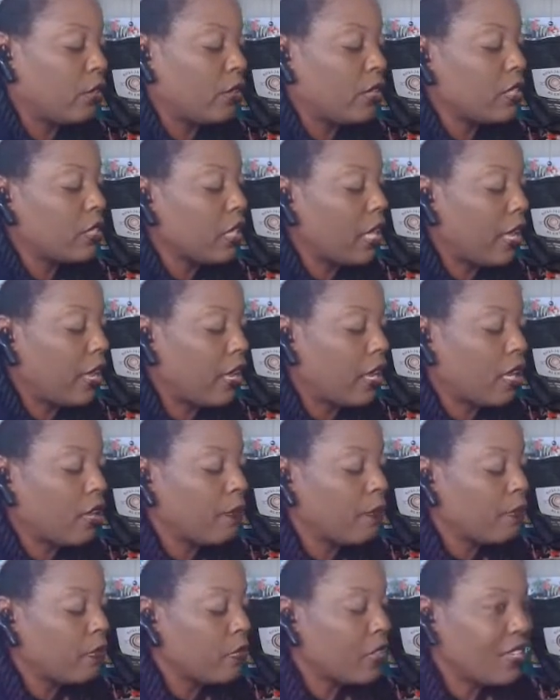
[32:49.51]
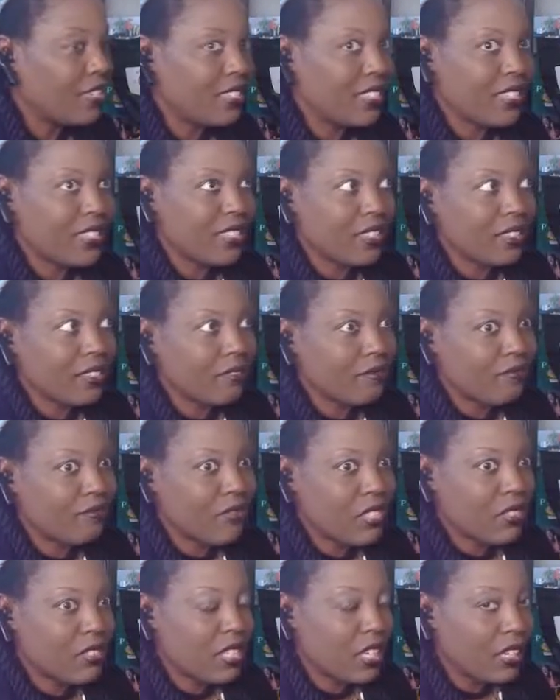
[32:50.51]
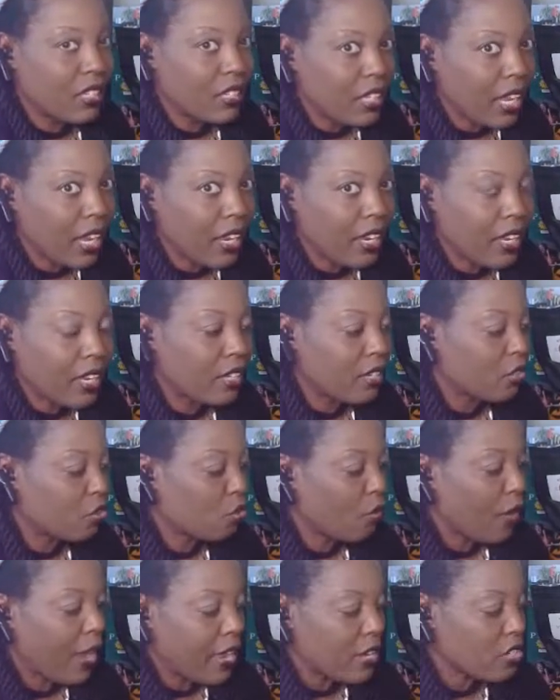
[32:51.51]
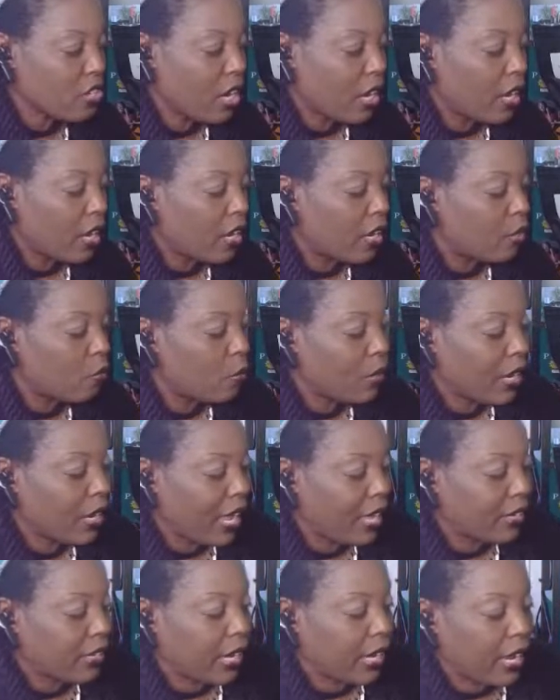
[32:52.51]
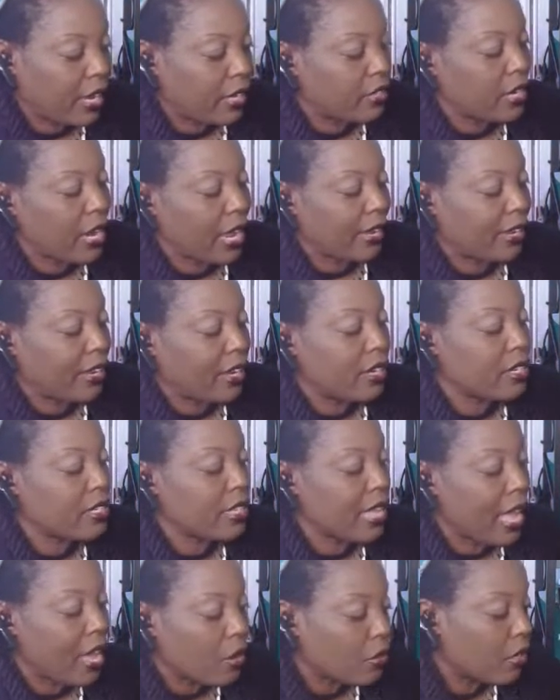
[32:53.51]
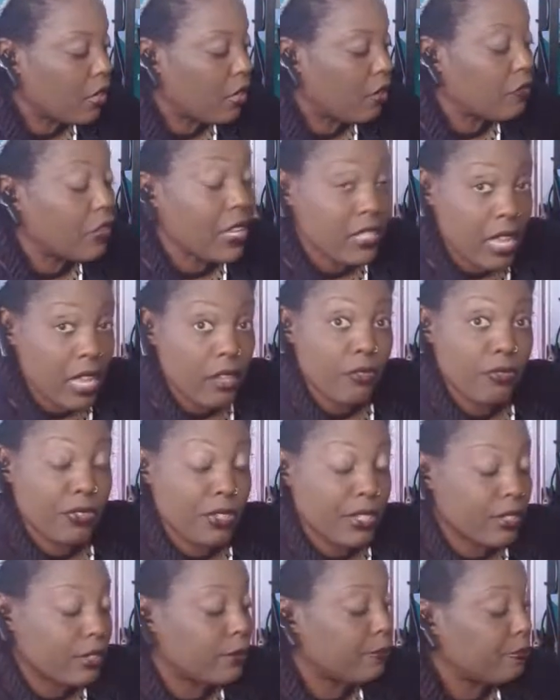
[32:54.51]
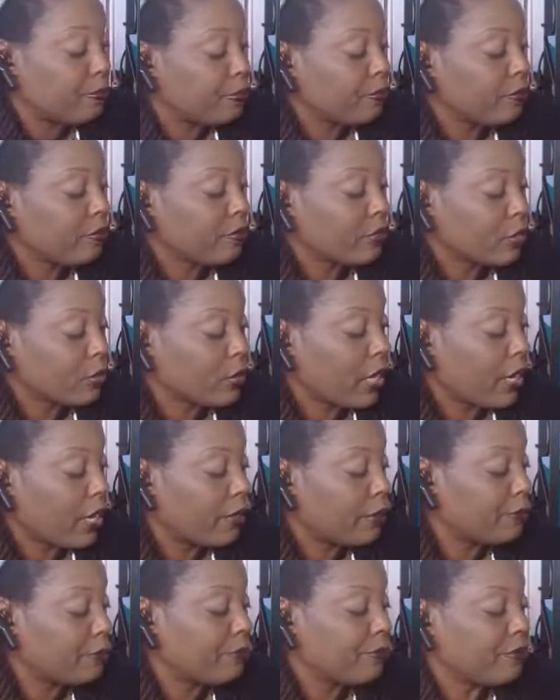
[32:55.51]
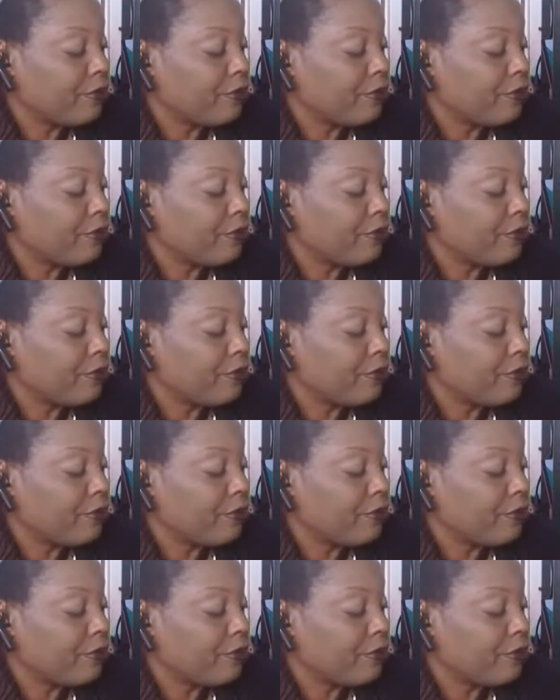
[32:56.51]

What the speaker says: It's like, is this a tin can, a trash can? What kind of can did I get this out of? That's how you feel. Okay.